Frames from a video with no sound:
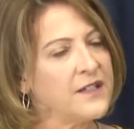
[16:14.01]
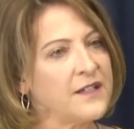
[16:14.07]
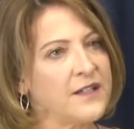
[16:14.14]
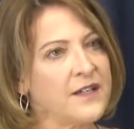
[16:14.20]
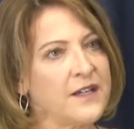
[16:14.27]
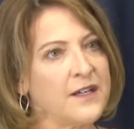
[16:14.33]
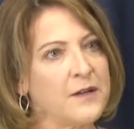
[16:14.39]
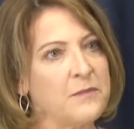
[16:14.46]

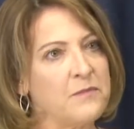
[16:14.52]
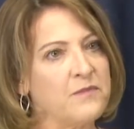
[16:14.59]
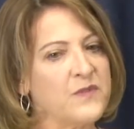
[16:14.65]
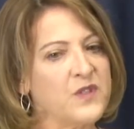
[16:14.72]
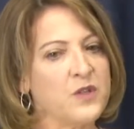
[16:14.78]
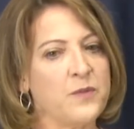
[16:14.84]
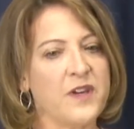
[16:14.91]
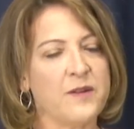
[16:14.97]
um,
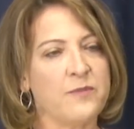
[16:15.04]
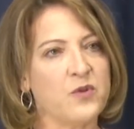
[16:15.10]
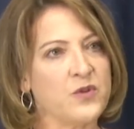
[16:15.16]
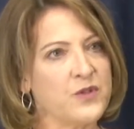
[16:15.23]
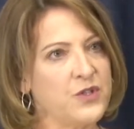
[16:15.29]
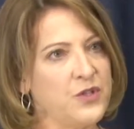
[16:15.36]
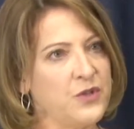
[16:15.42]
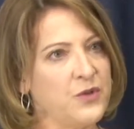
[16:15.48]
to be able
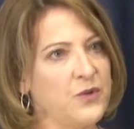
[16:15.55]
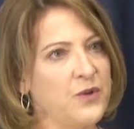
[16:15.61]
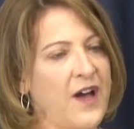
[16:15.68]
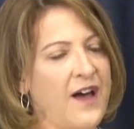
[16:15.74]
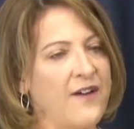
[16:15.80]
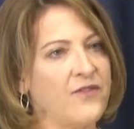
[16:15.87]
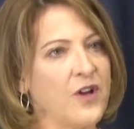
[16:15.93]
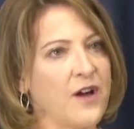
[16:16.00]
to
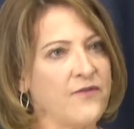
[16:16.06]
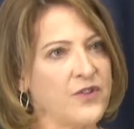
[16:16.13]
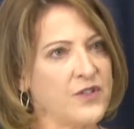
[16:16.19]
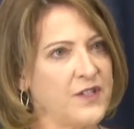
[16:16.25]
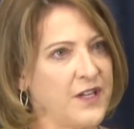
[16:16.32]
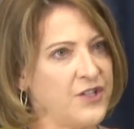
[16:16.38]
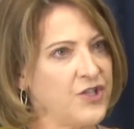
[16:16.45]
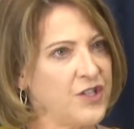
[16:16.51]
have
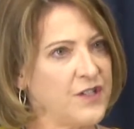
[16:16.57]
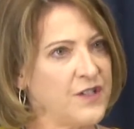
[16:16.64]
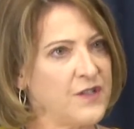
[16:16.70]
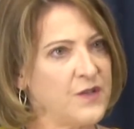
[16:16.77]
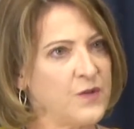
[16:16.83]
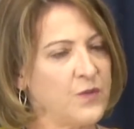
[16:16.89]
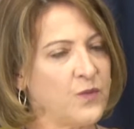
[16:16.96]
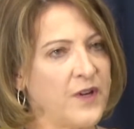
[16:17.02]

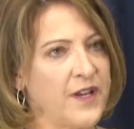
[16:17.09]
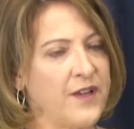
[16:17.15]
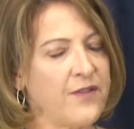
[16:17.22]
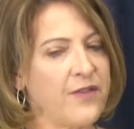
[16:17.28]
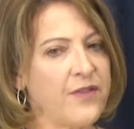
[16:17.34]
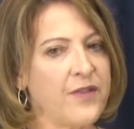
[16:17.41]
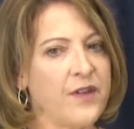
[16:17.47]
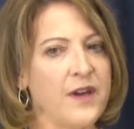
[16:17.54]
conversations
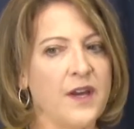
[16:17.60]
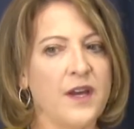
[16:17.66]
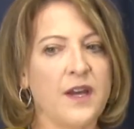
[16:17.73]
with